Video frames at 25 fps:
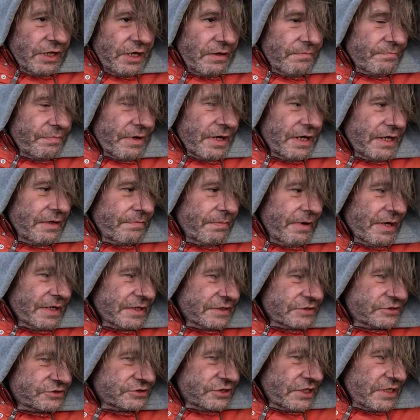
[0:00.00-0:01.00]
and buy a
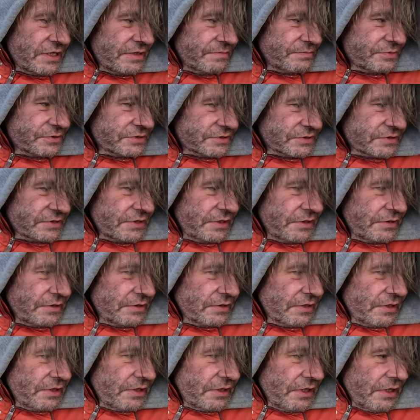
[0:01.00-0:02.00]
bag of chips
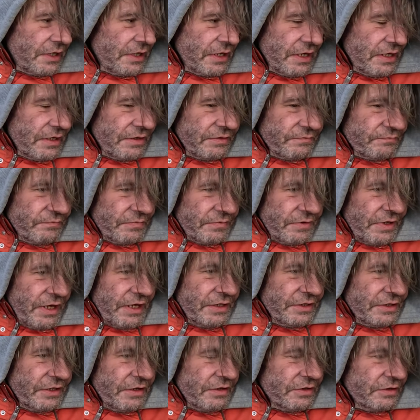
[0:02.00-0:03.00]
and,
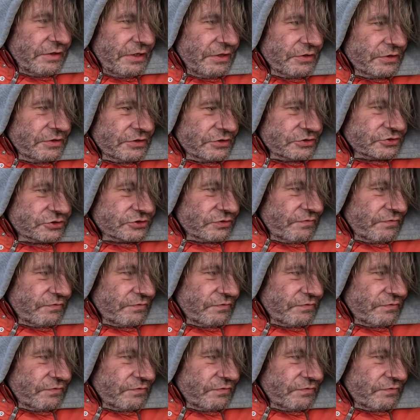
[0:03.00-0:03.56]
and, and